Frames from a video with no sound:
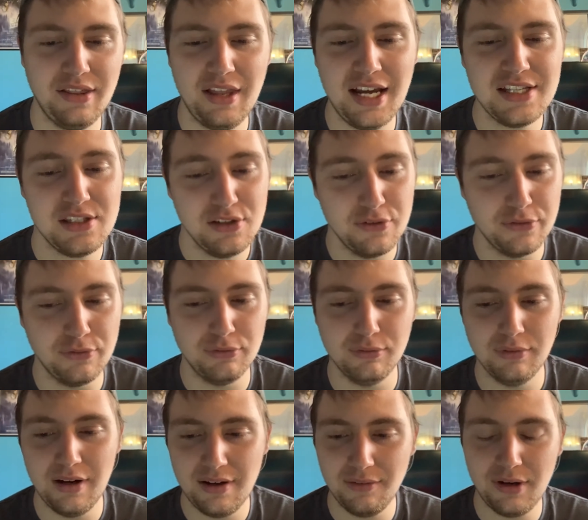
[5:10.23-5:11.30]
Lots of
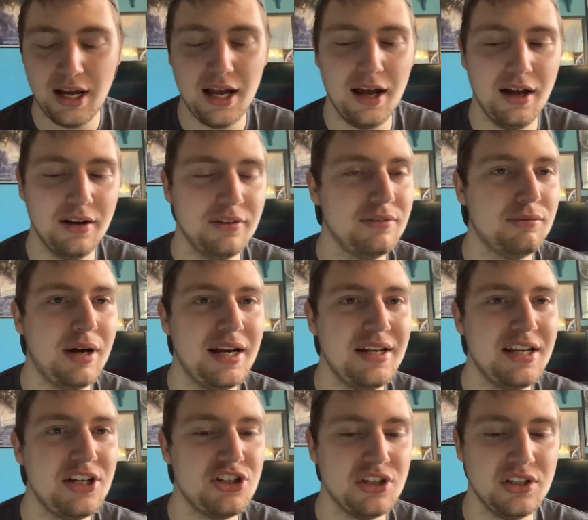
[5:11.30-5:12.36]

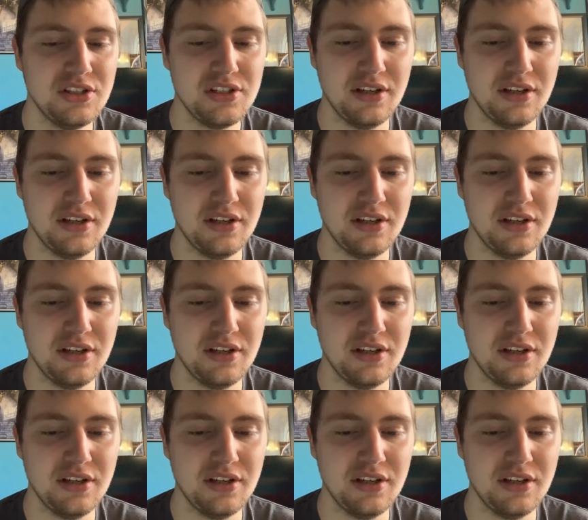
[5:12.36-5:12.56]
renditions